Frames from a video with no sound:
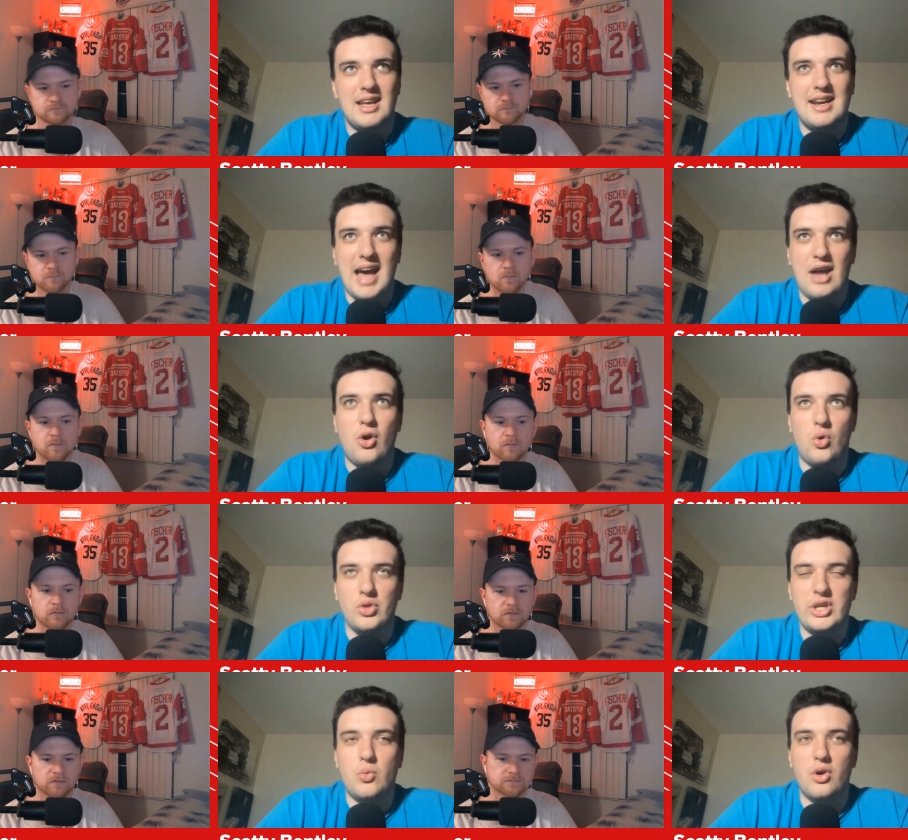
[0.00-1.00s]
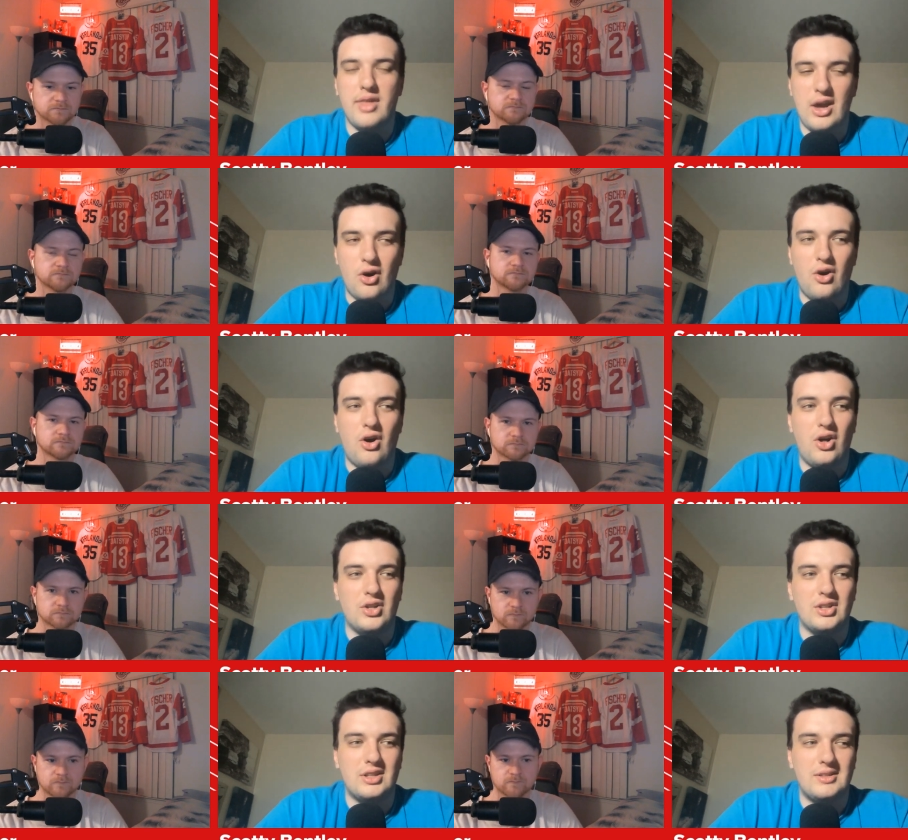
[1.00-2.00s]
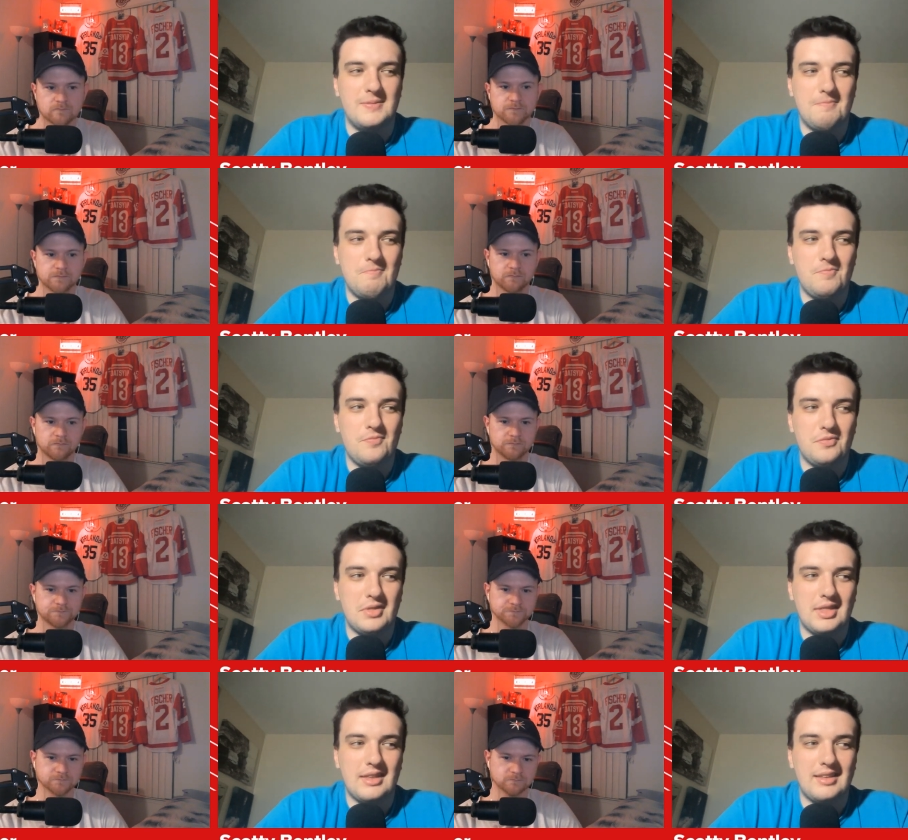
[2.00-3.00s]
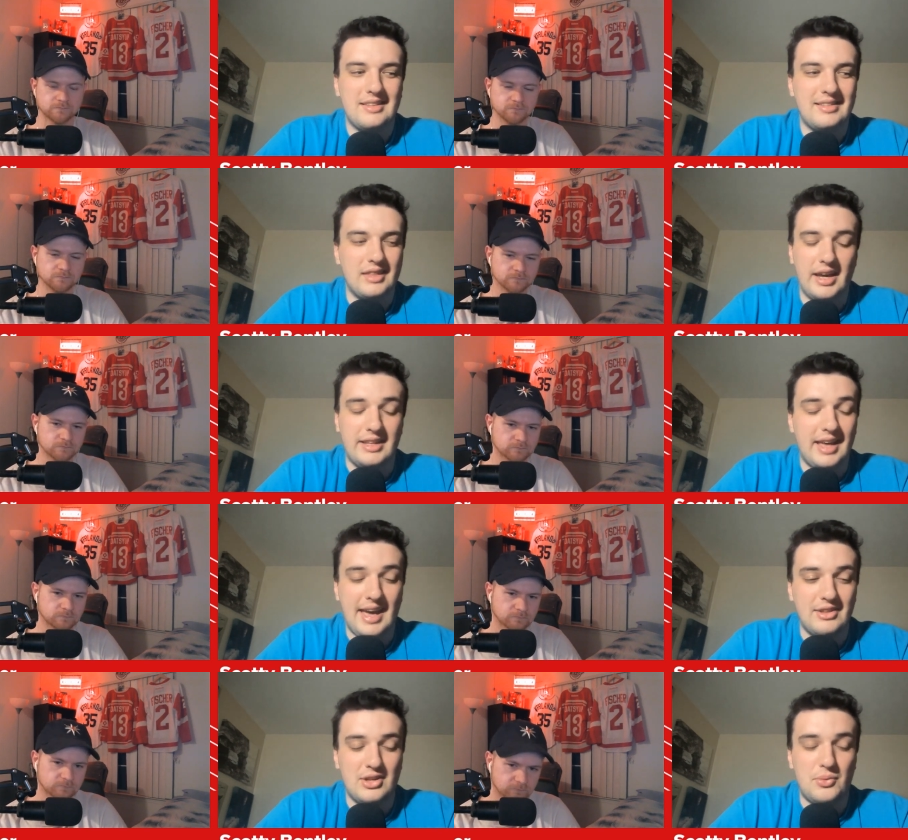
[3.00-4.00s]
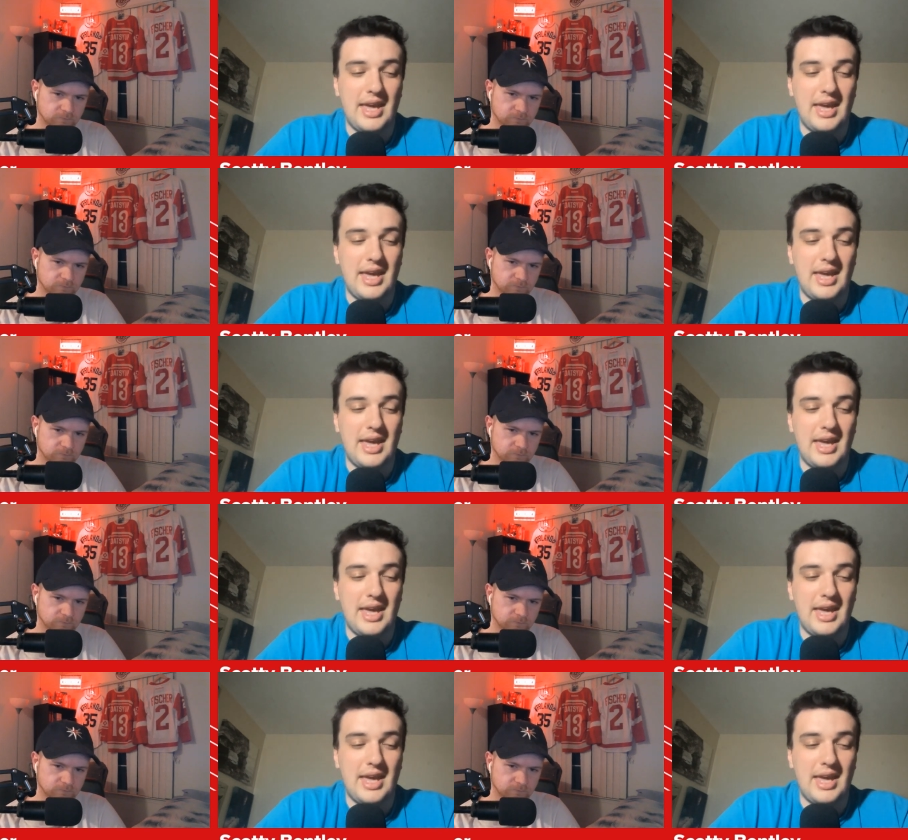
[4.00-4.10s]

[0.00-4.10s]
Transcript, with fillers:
Speaker 1: not only were they all like, did